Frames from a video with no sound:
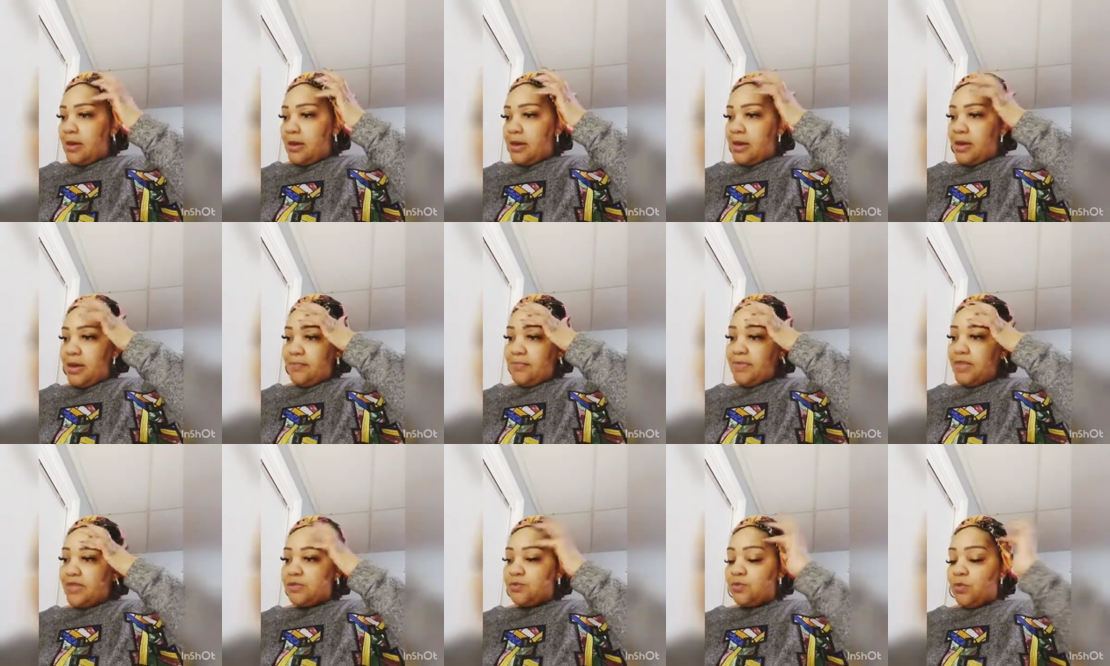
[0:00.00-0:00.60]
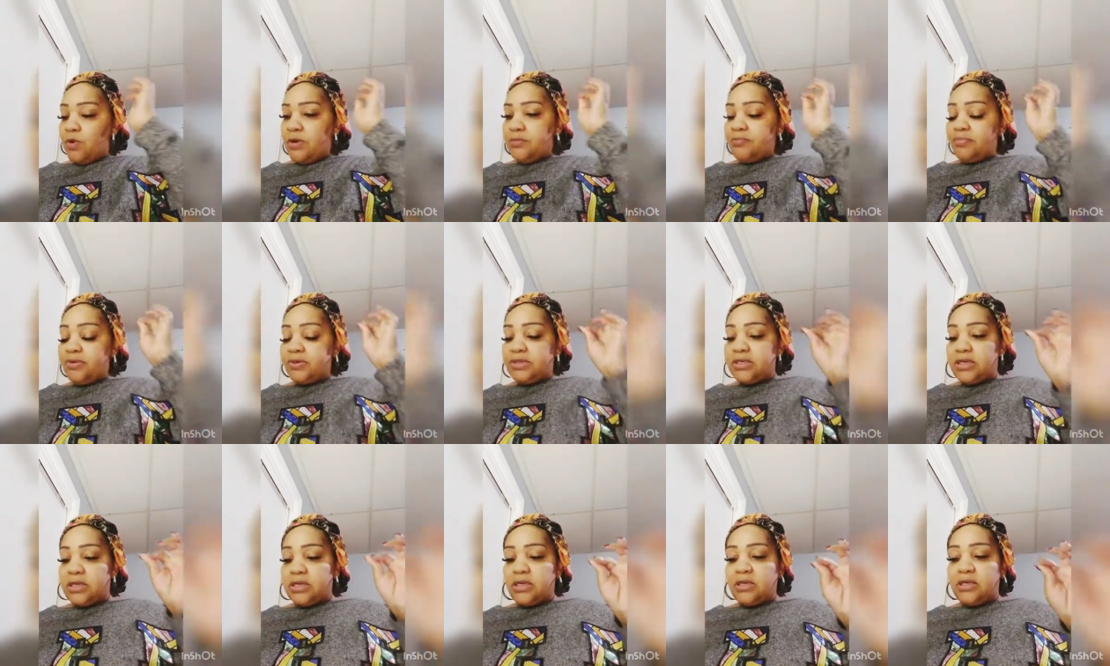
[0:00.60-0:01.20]
Um, there's one
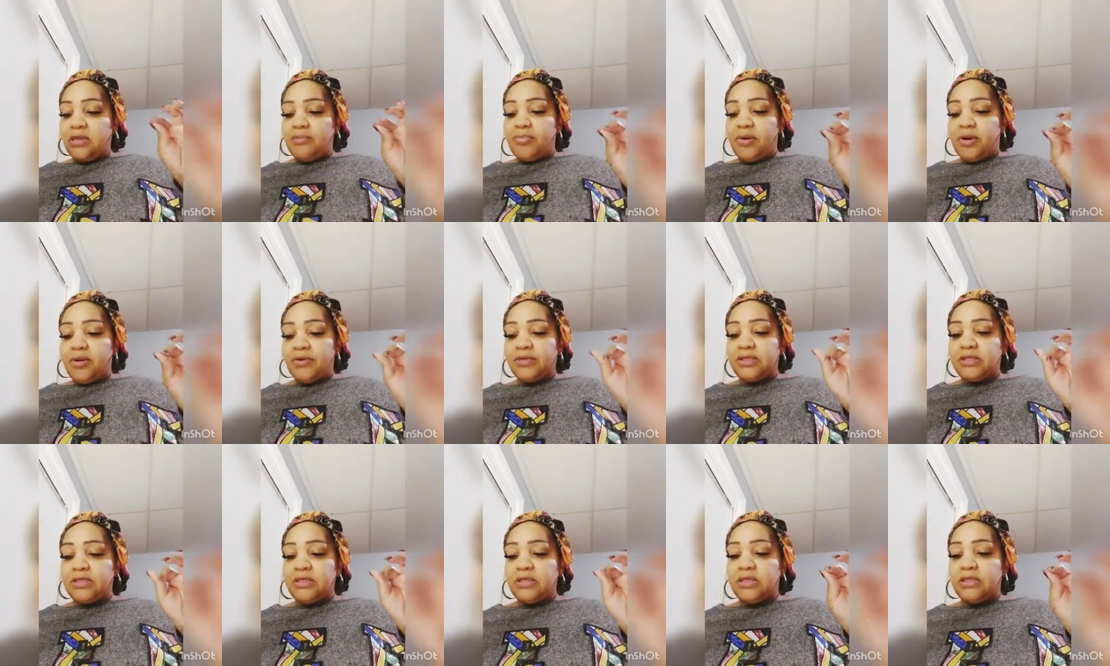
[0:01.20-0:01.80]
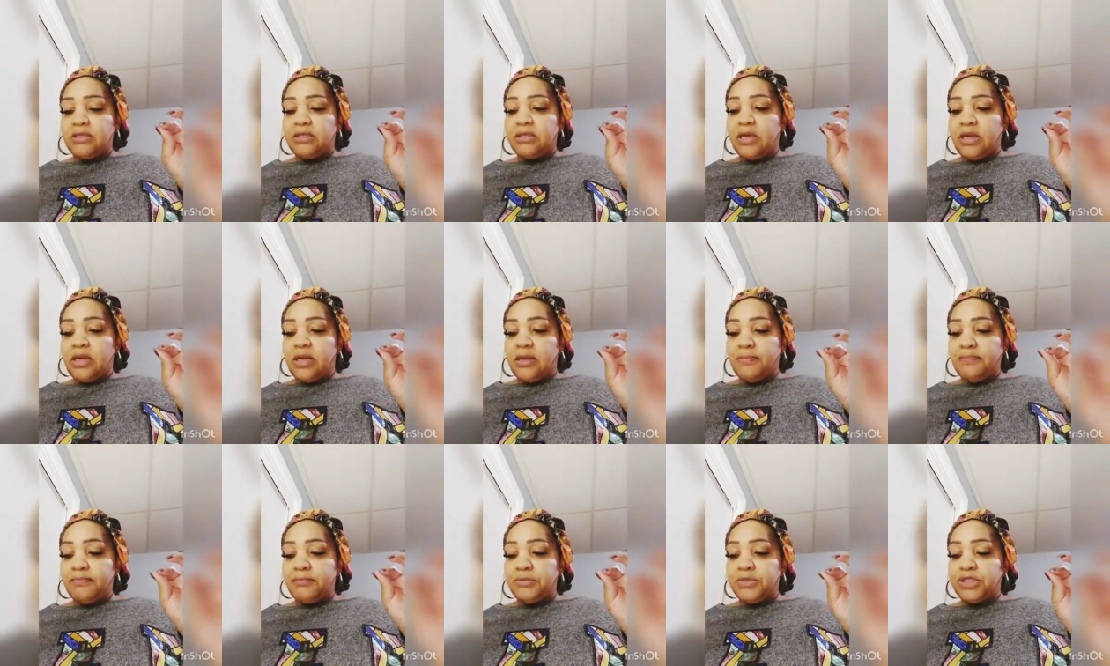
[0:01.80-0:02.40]
particular person in
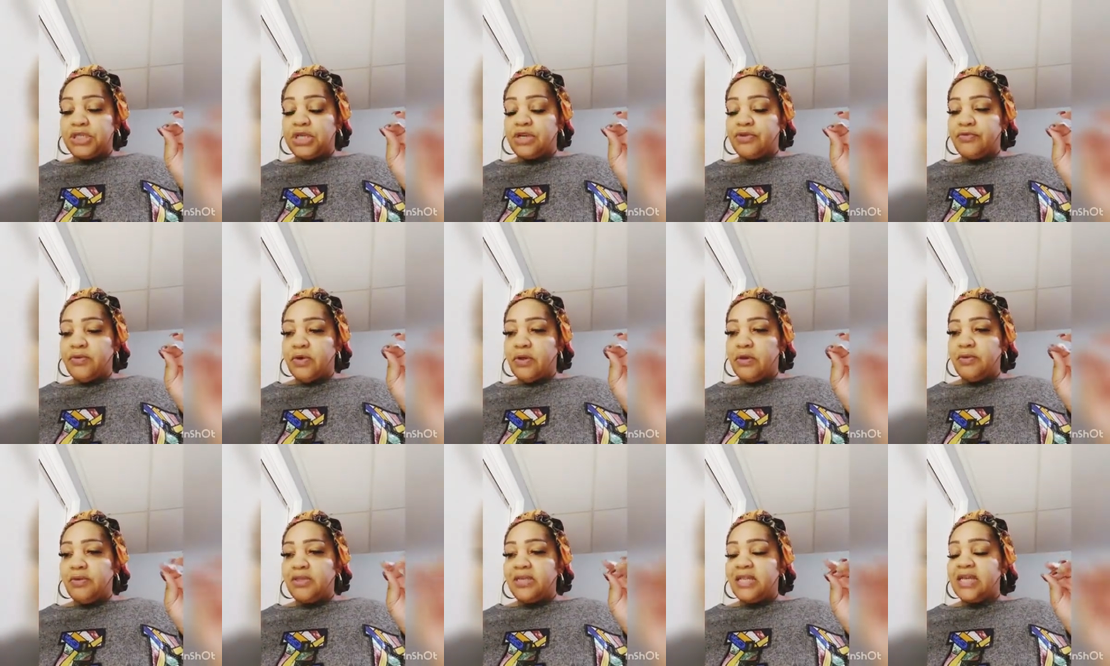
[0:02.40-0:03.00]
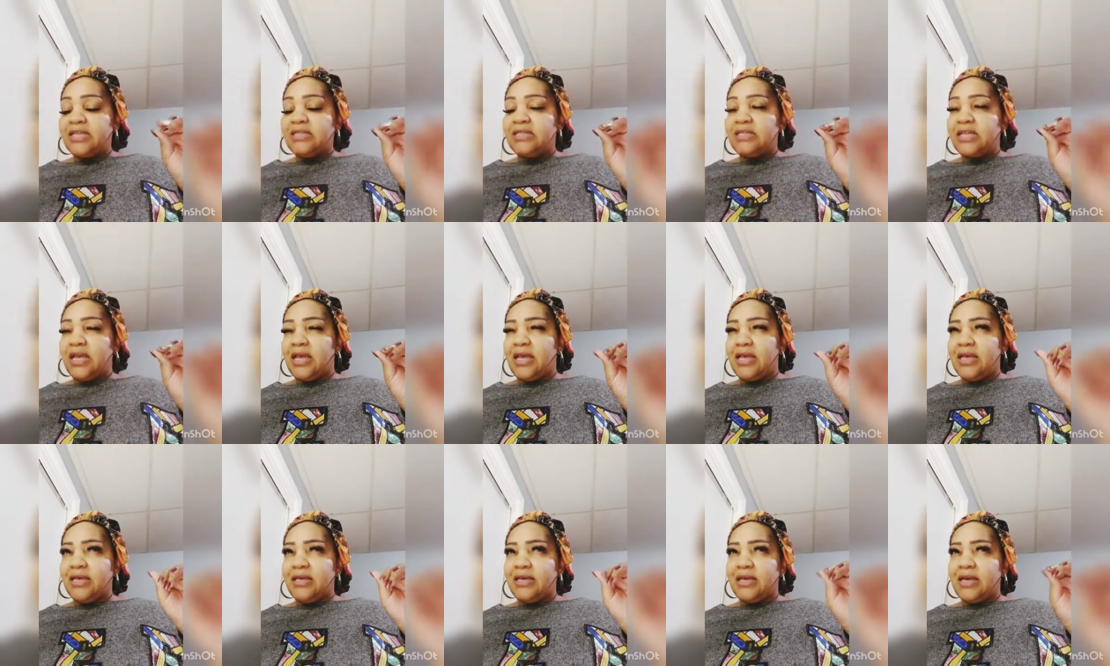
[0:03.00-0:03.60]
um, general, and that's
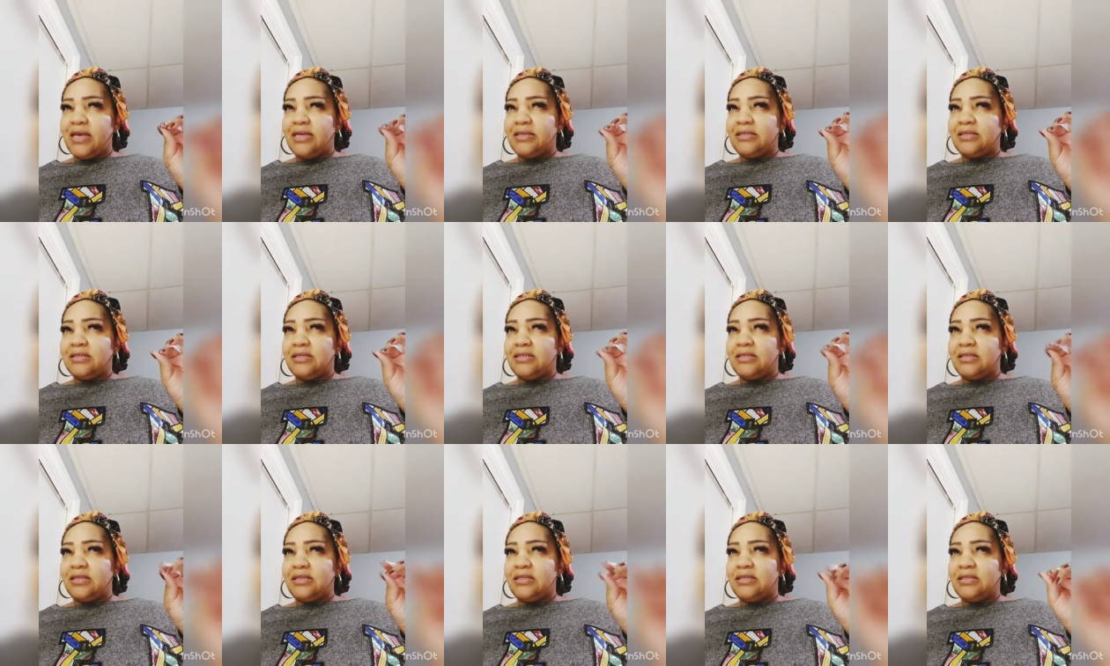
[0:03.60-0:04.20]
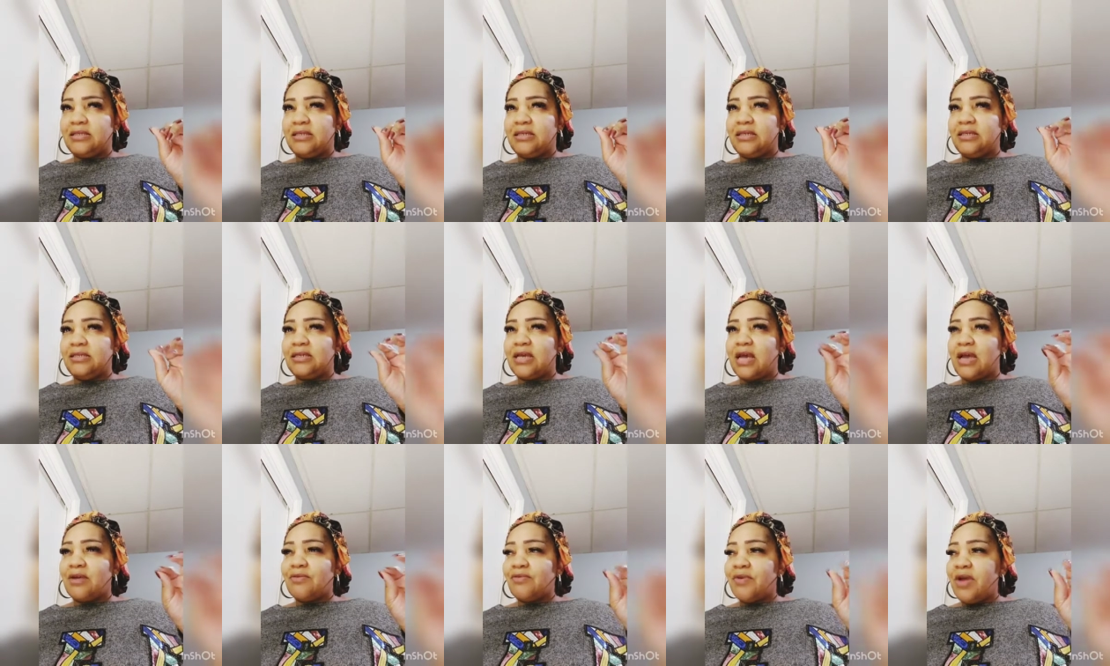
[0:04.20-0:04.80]
ASCC
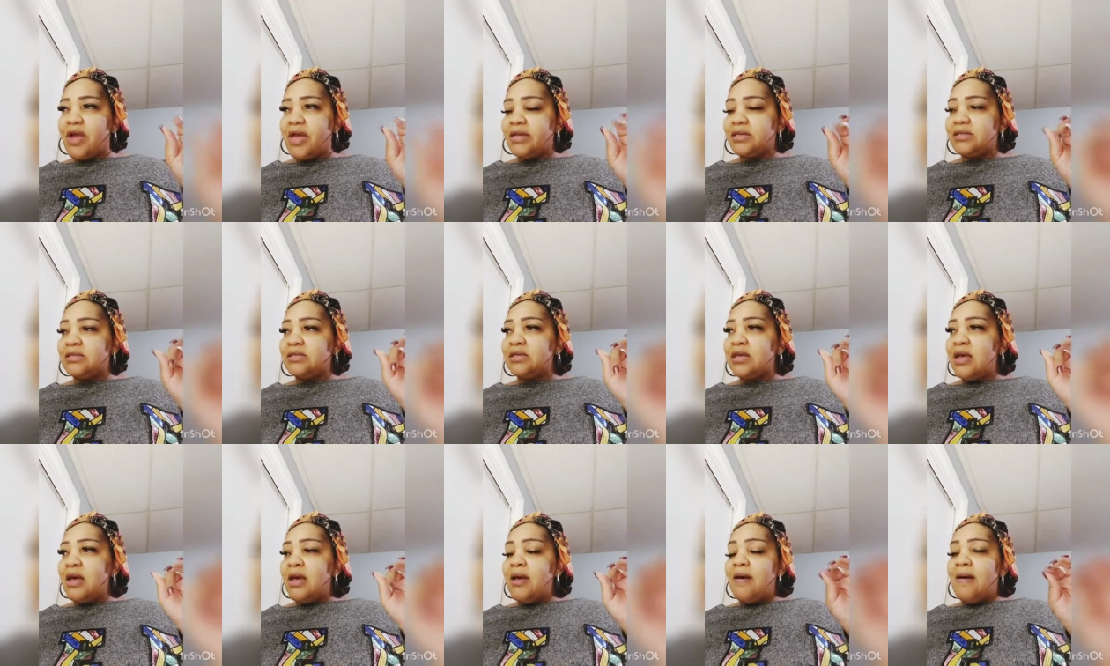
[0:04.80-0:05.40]
Direct.